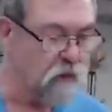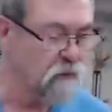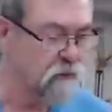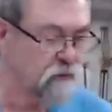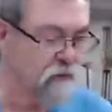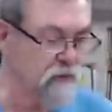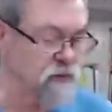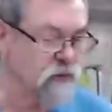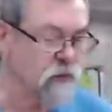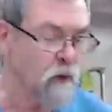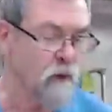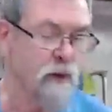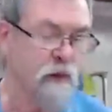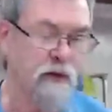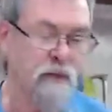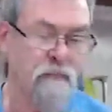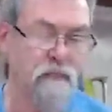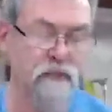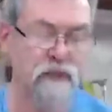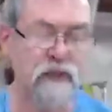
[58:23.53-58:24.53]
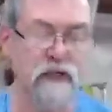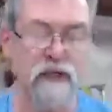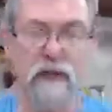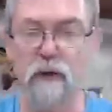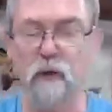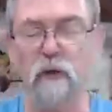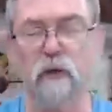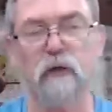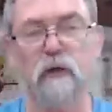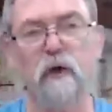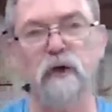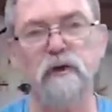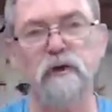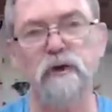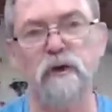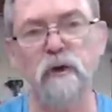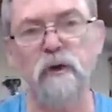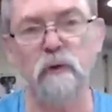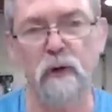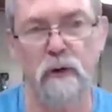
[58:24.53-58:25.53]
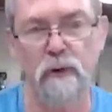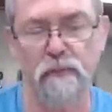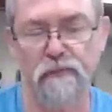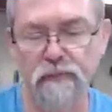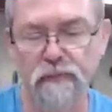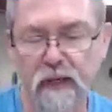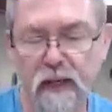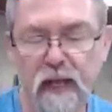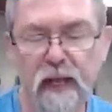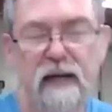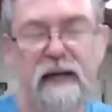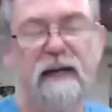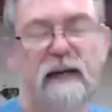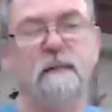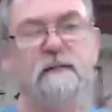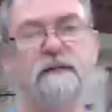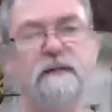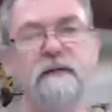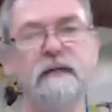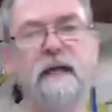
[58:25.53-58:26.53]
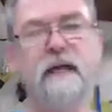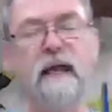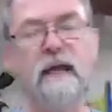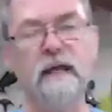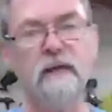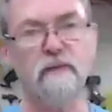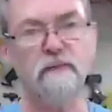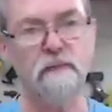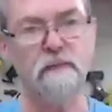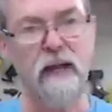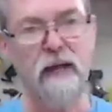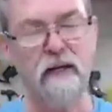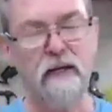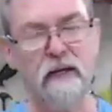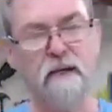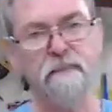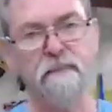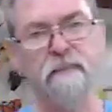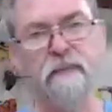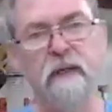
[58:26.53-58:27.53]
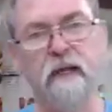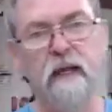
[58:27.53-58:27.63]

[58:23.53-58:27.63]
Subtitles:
Festool make a machine called a Conturo. Now, it's an edge bander.